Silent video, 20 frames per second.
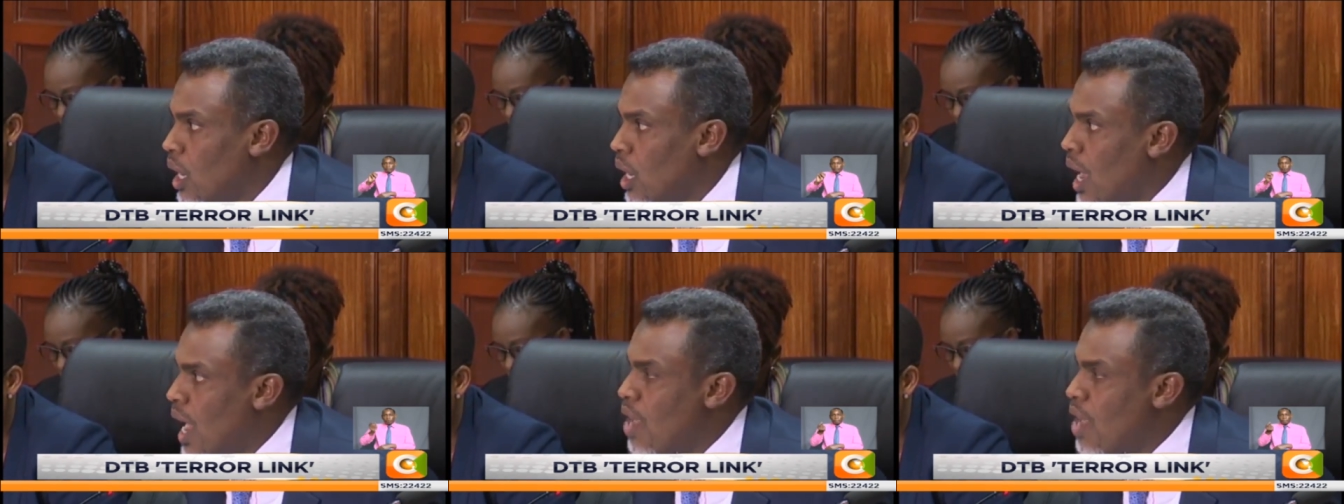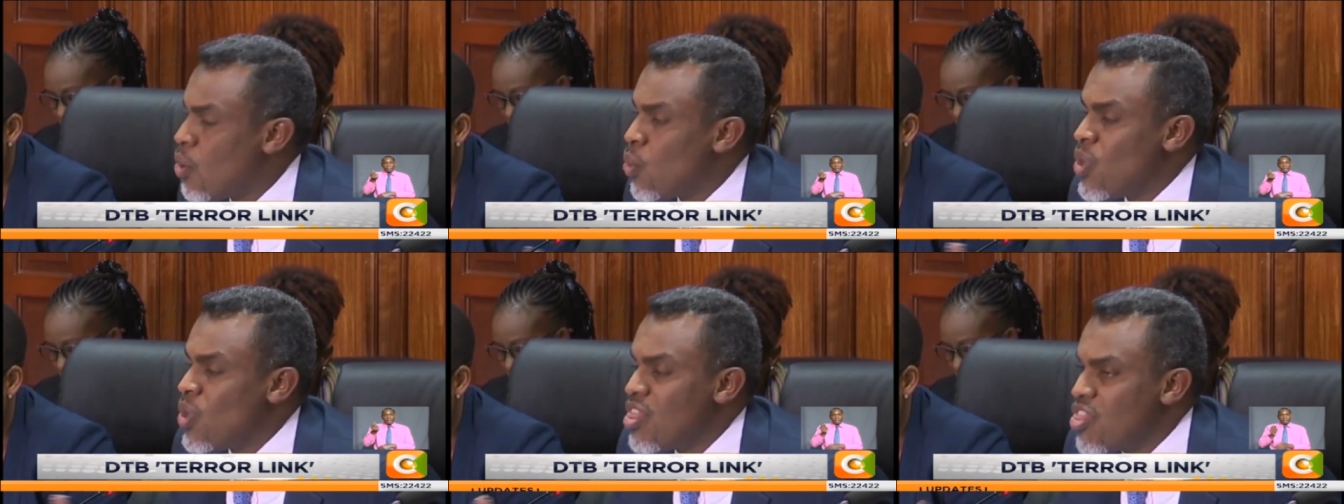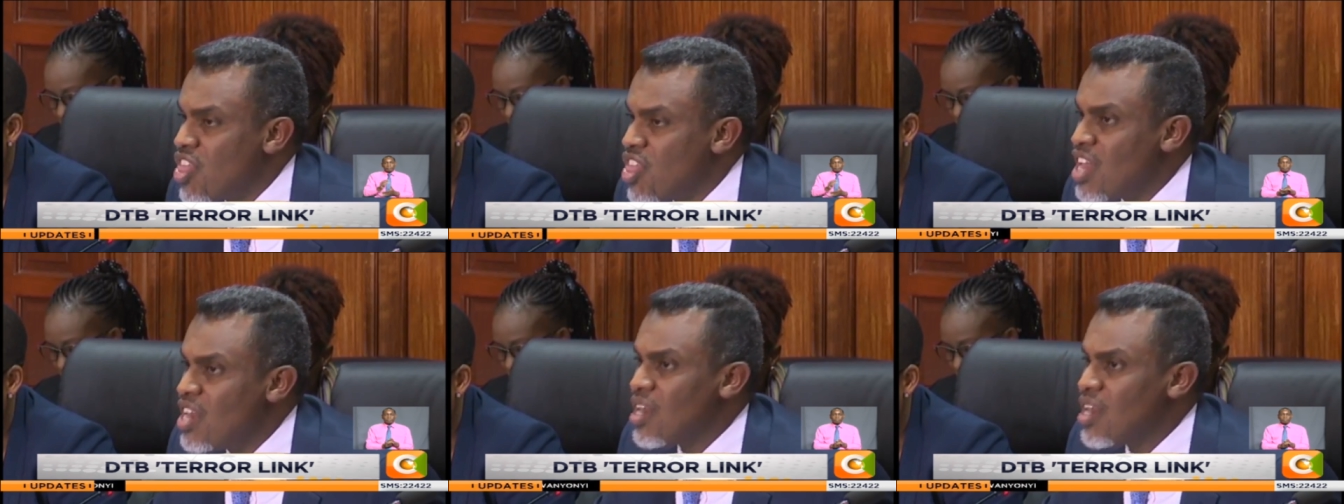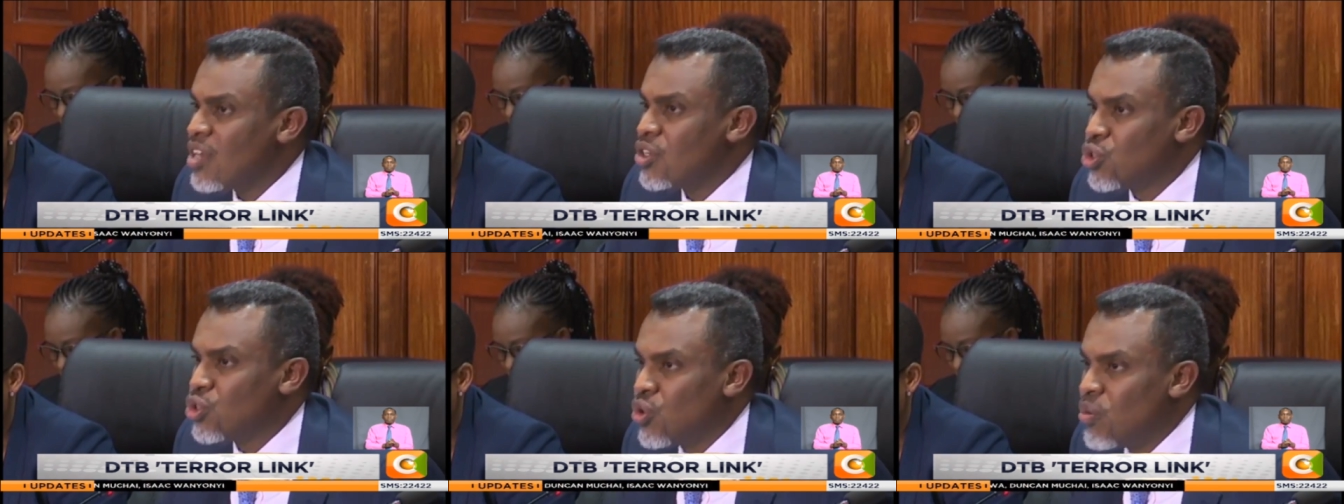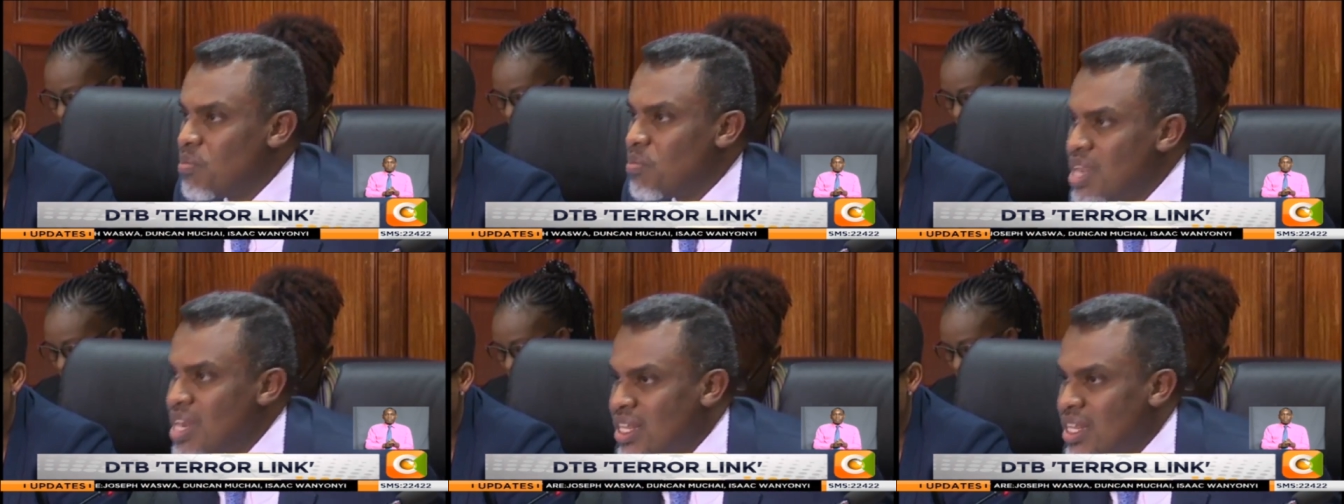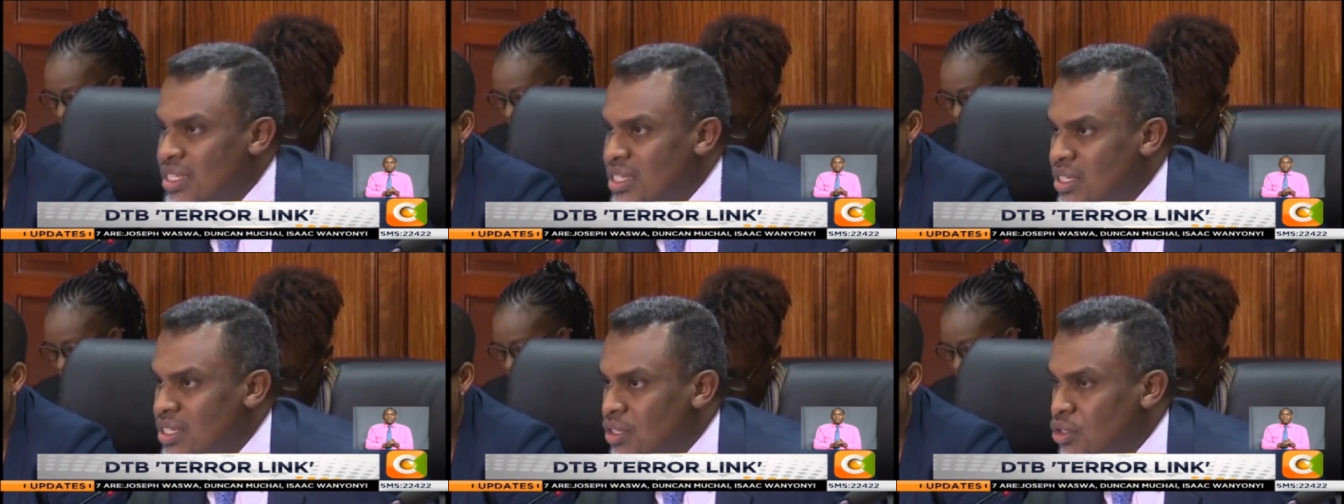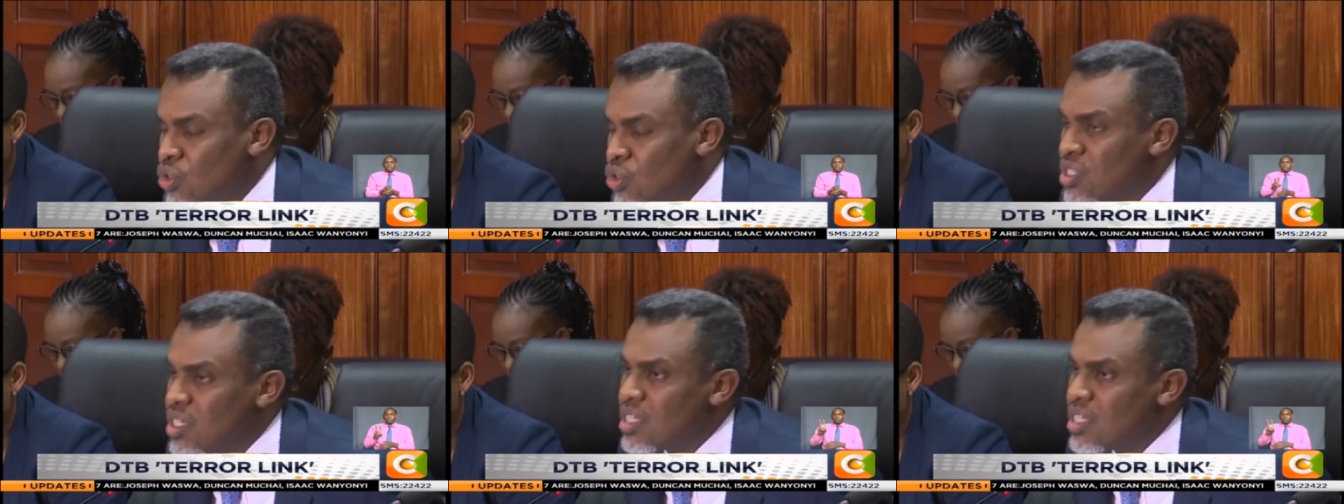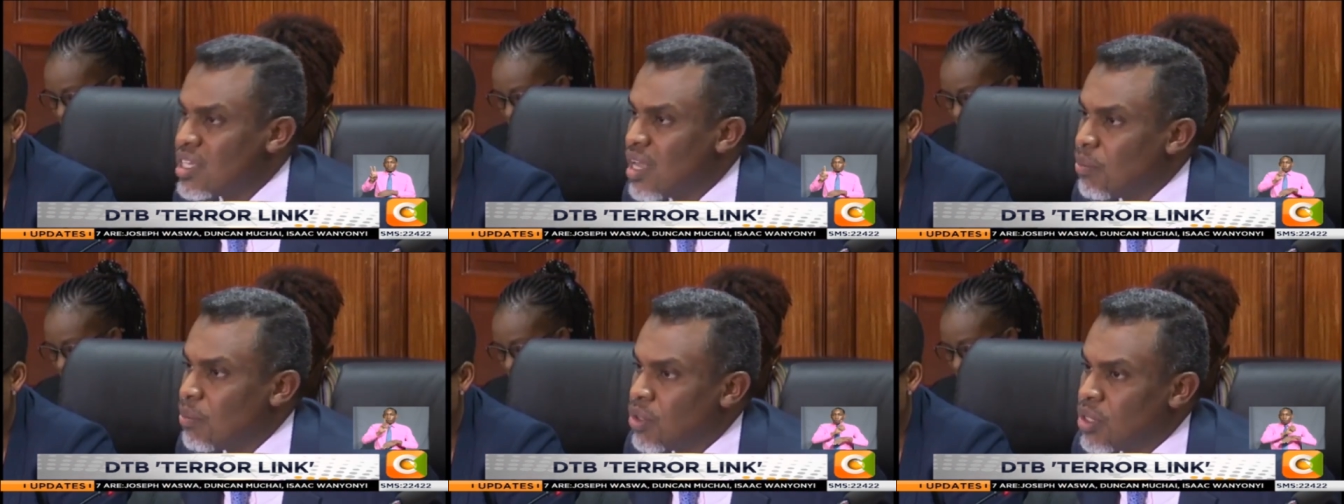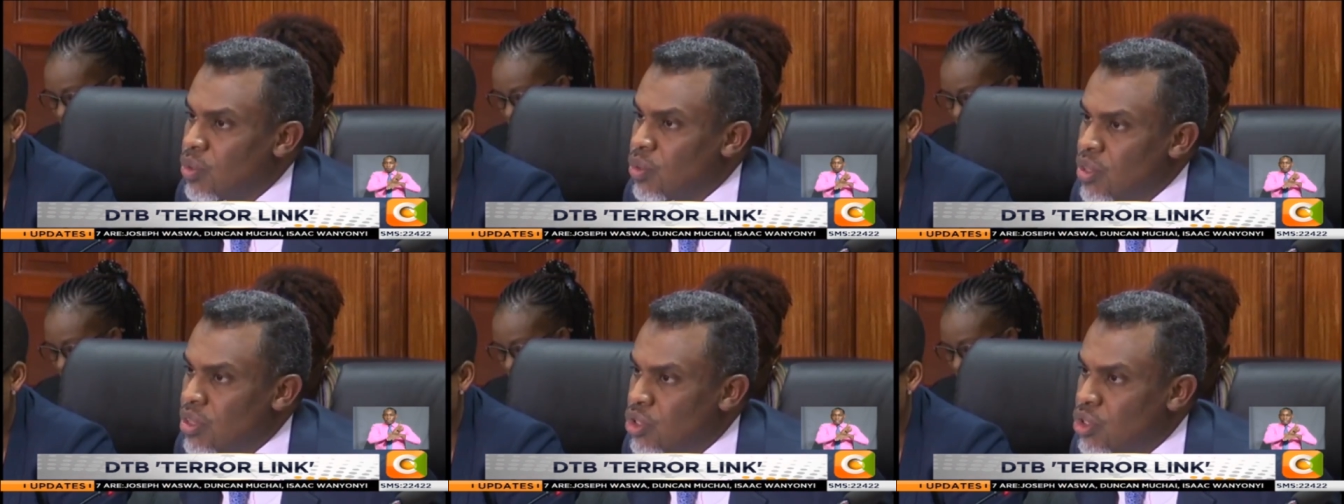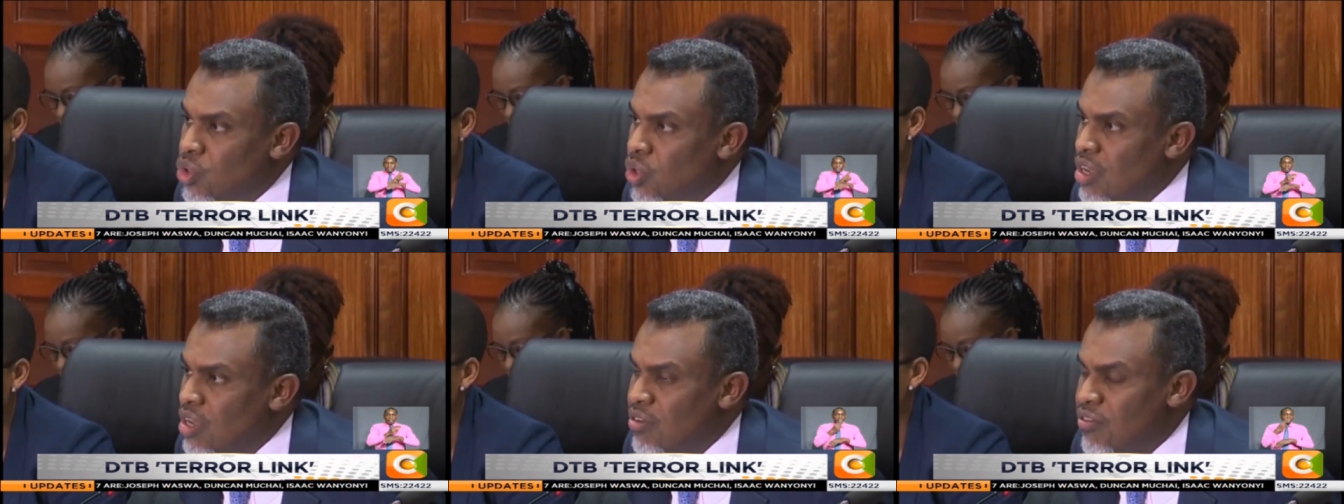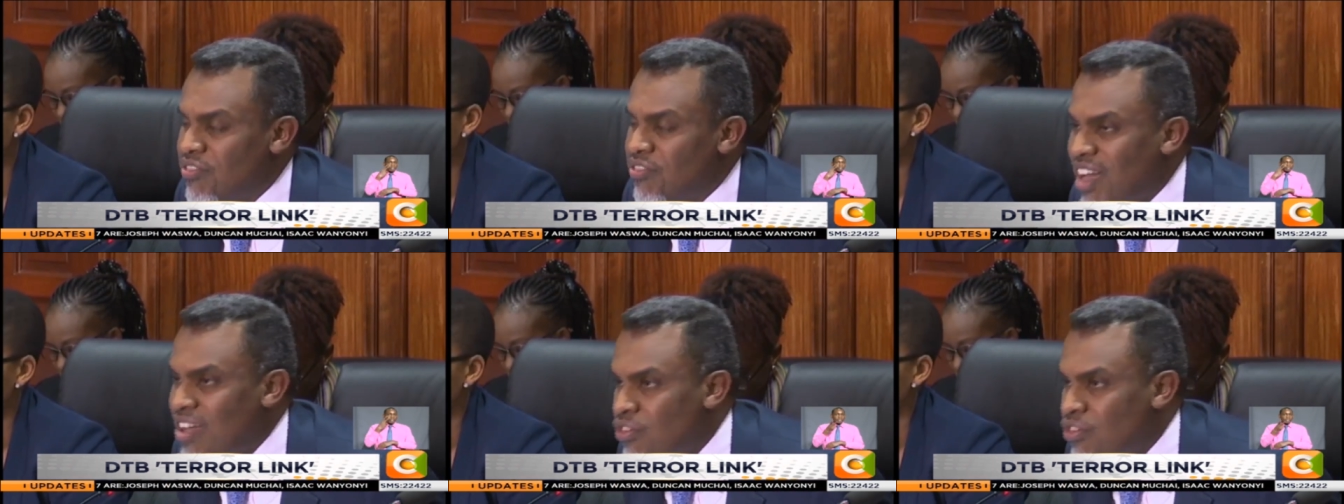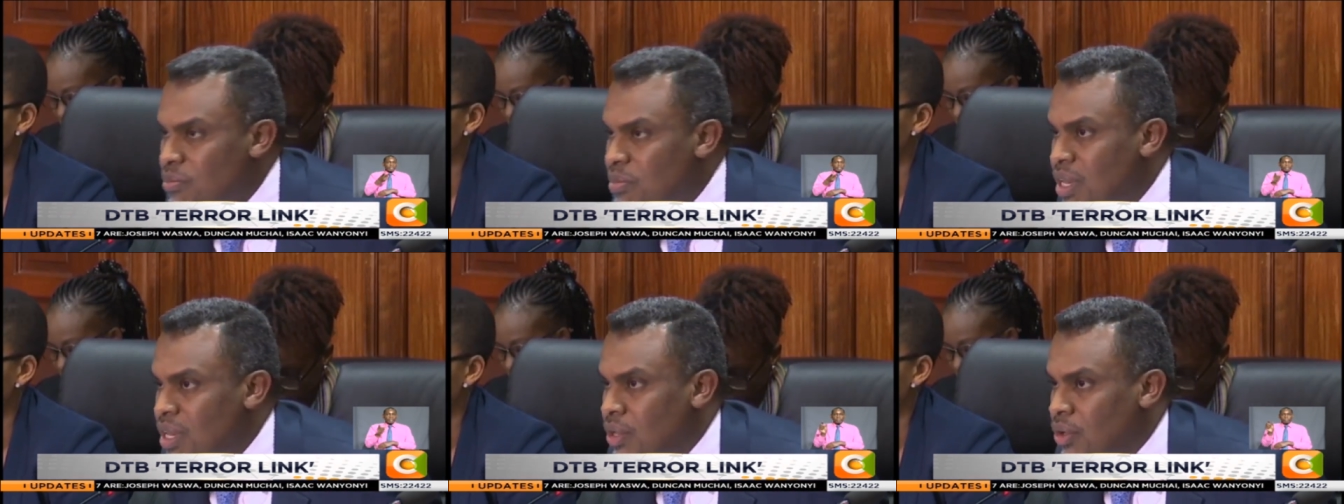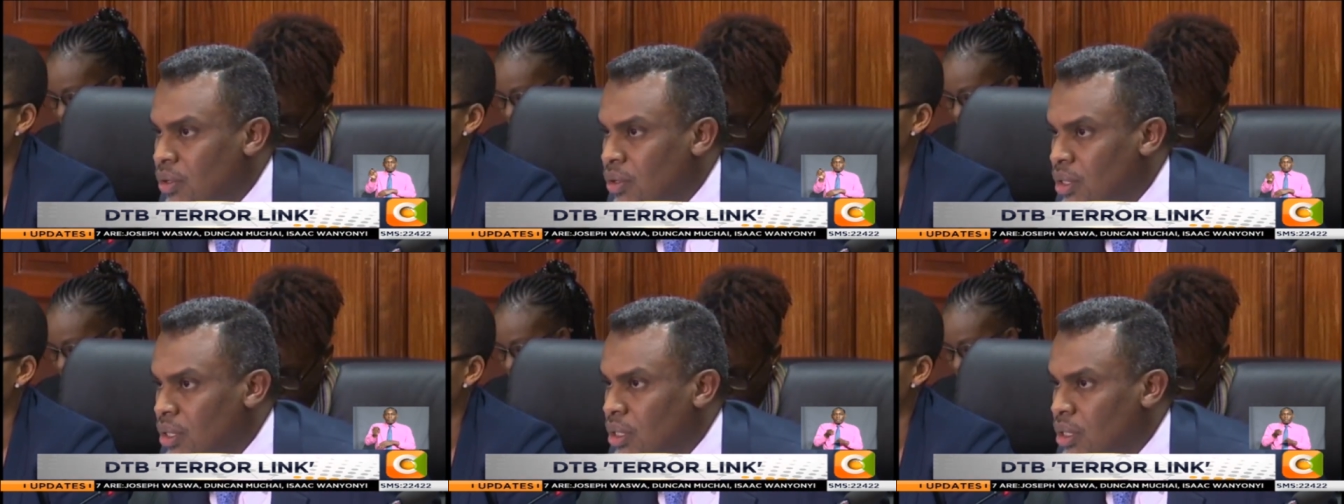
And within two minutes, you see somebody withdrawing 5 million